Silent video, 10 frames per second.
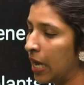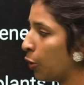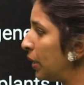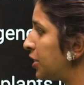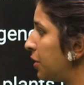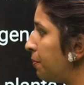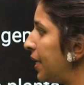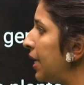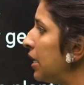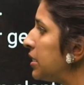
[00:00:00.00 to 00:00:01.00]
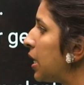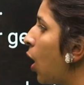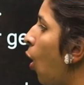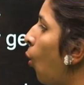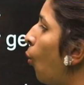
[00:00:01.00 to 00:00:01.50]
Question B is,
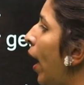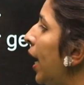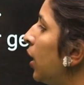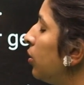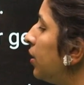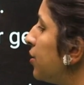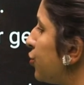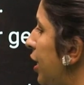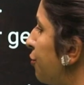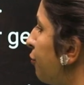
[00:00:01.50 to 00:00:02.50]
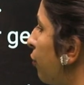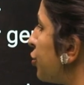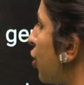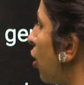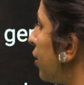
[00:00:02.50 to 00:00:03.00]
why could the gene for
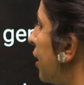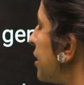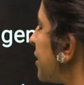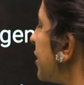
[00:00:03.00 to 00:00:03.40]
shortness